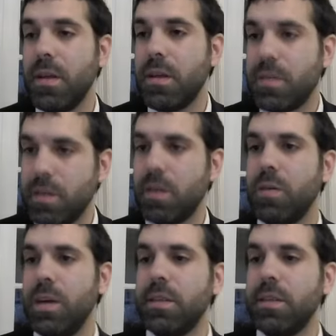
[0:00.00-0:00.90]
So
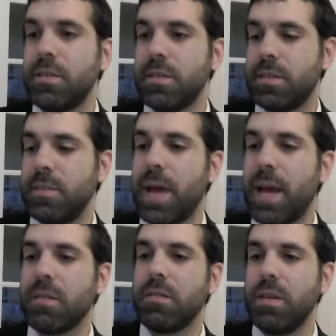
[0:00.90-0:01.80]
each
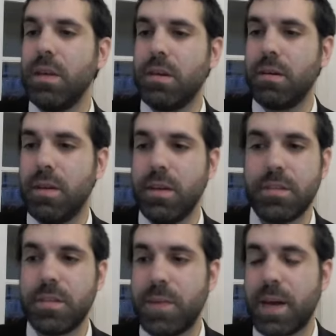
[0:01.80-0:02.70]
sabbatical year, each
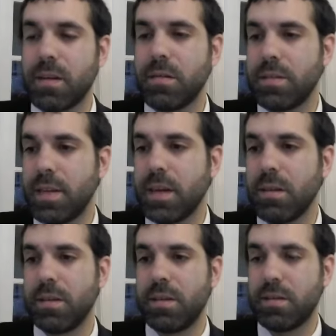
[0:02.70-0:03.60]
sabbatical
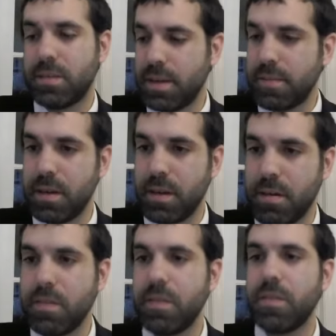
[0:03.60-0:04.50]
cycle is seven
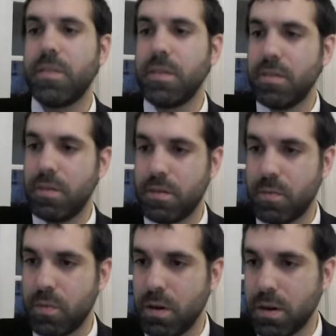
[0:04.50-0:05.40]
years, six years of
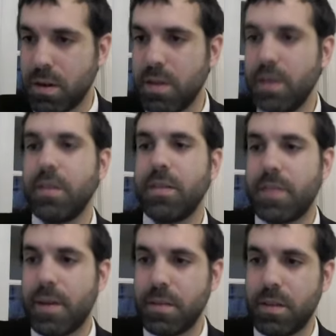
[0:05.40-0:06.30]
work. The
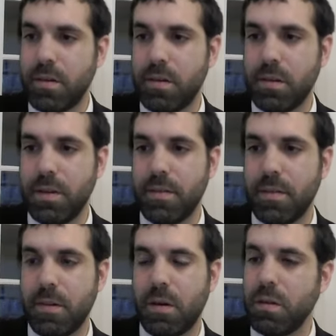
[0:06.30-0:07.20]
seventh year, you leave
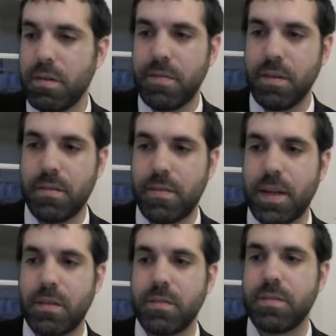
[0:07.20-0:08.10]
the, all the fields
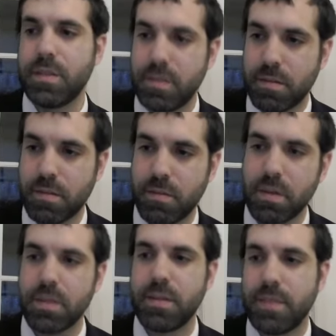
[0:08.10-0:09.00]
fallow. Six years of
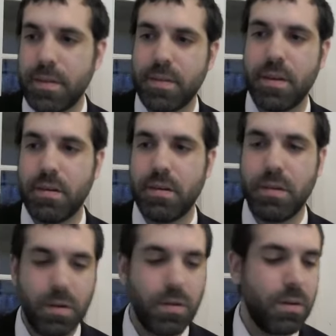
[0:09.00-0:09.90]
work, the seventh year,
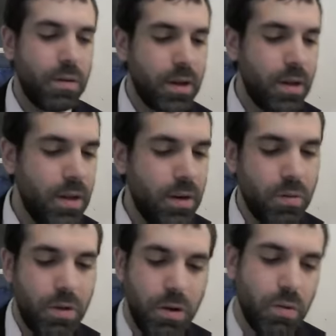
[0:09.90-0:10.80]
no growing. No,
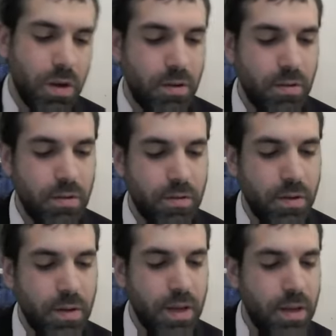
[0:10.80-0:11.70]
no working towards growing.